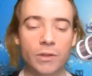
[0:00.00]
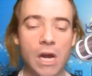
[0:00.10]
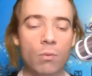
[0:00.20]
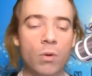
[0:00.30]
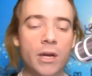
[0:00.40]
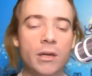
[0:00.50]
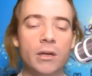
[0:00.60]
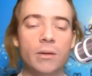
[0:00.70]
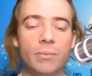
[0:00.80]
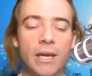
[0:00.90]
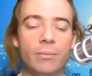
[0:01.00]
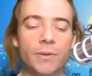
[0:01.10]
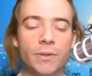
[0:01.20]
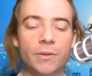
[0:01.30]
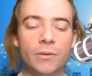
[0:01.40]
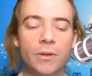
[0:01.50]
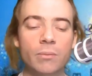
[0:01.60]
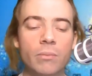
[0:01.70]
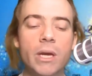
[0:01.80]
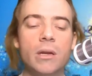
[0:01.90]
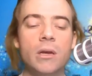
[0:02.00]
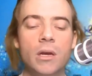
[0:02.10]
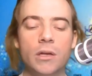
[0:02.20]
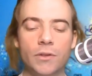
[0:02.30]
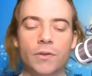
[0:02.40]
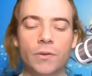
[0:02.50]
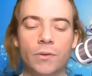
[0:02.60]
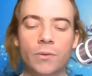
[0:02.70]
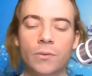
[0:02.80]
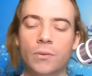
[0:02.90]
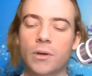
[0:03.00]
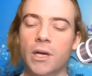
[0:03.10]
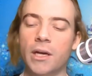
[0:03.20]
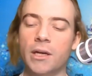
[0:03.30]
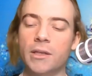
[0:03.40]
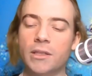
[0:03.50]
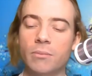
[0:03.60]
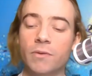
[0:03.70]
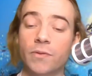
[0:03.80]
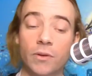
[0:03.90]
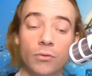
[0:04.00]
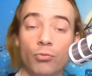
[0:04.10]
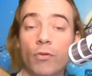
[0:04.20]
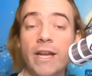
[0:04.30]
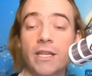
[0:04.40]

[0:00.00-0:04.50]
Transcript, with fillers: I want to be able to commit to uh, some of the great